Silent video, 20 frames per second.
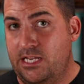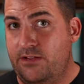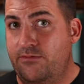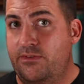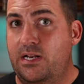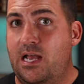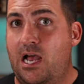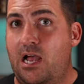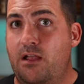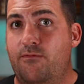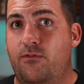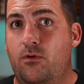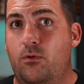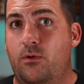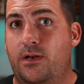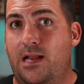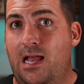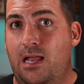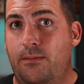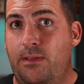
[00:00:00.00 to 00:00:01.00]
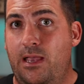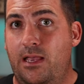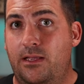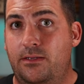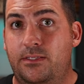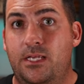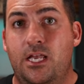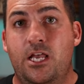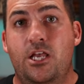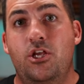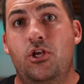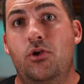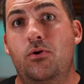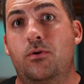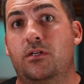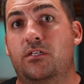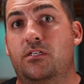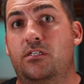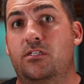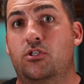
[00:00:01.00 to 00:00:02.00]
Even iPhone and iPads, you
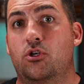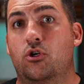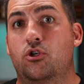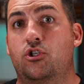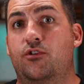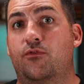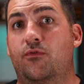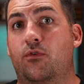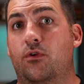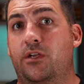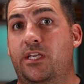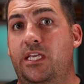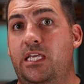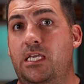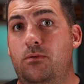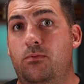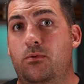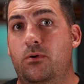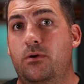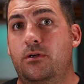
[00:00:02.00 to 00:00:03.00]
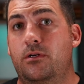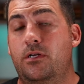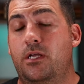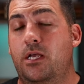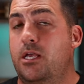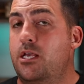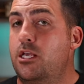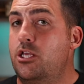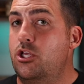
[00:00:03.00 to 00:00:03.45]
can search for a keyword.